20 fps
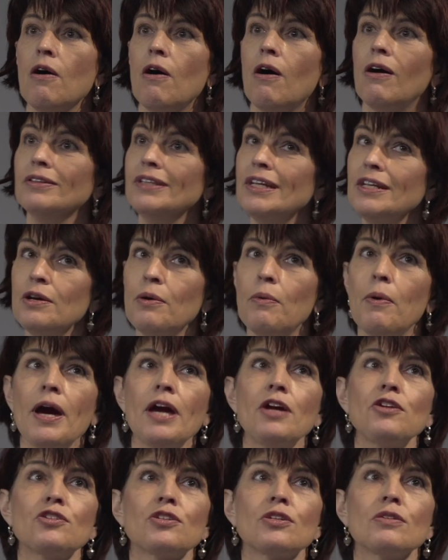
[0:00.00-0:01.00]
On
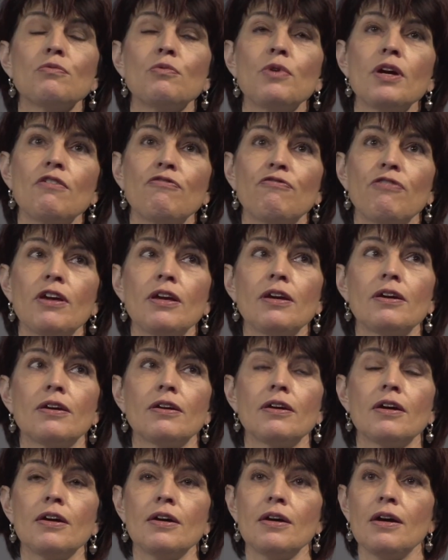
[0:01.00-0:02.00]
innovation, we think,